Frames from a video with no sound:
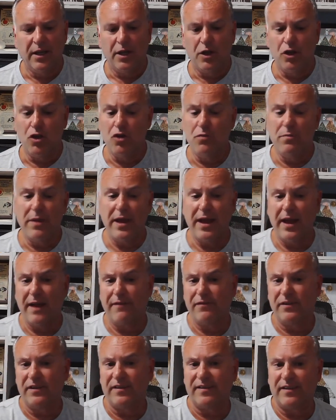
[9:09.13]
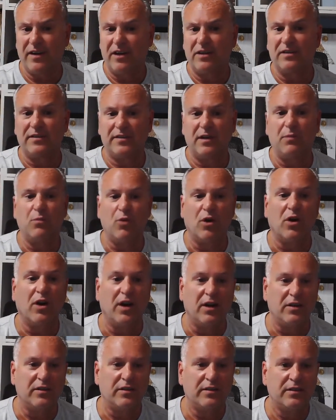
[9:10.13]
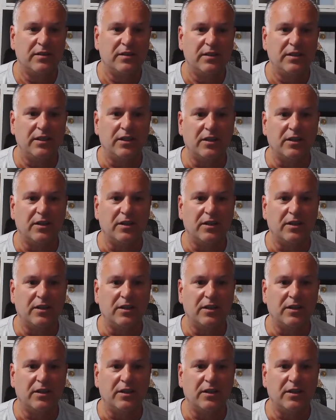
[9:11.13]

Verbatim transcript: you may have to start somewhere else.